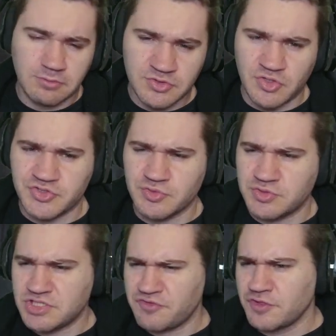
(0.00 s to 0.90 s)
it was also
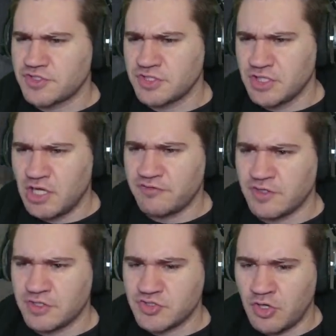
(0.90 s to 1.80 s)
different enough
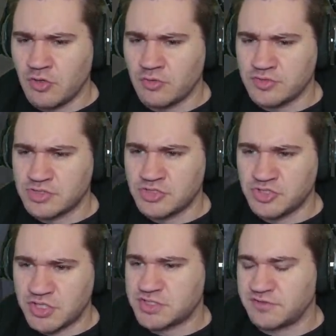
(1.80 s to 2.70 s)
on its own to
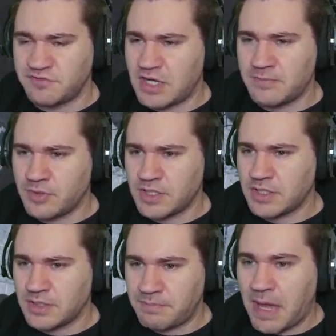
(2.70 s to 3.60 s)
justify
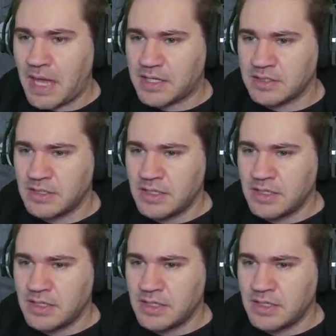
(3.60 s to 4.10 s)
bringing it back,